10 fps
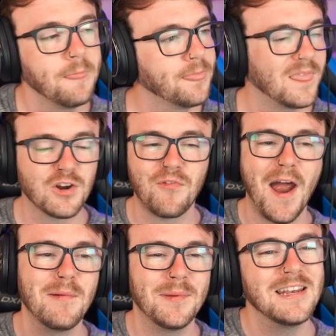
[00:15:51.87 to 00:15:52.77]
The cry
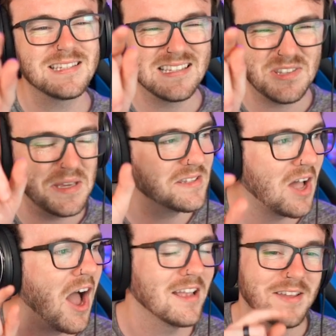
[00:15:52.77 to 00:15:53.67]
we've been listening to the
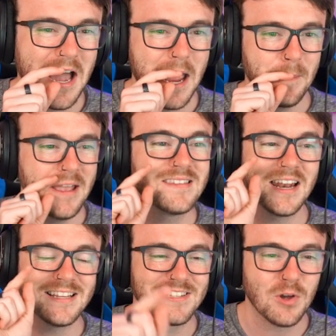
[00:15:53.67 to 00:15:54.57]
entire time until
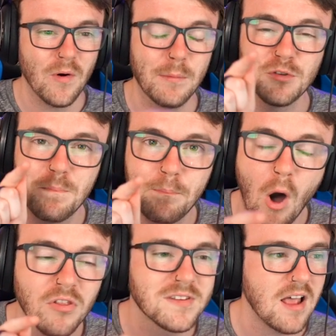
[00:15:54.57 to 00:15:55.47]
I saw it was
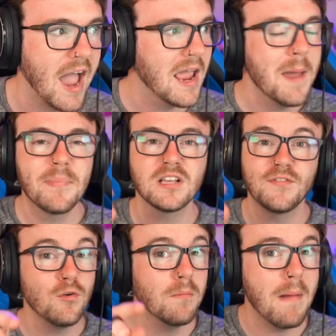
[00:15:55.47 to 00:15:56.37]
Bonsly, because if
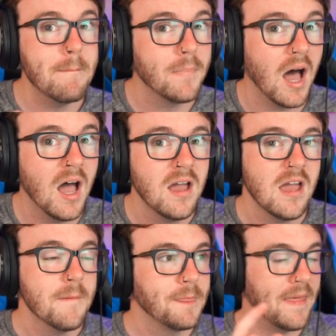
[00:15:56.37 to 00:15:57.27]
you remember
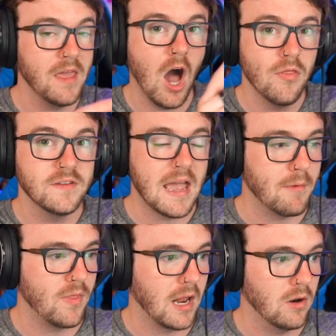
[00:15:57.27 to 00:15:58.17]
in the other demo
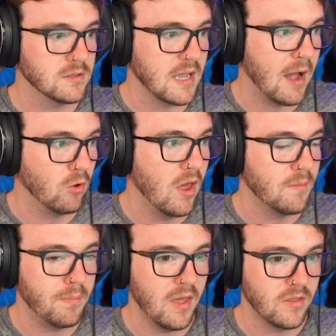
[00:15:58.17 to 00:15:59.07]
that I looked at, or
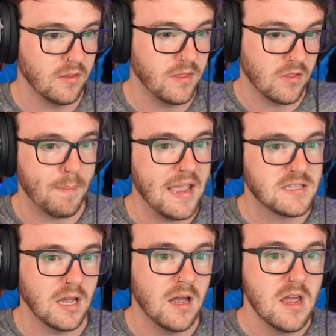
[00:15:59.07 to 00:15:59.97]
the other
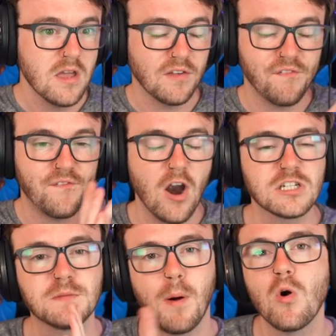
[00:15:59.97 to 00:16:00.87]
beta, the
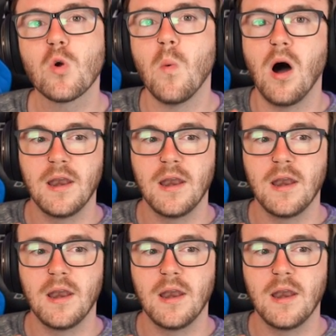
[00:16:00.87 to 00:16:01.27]
first Pokemon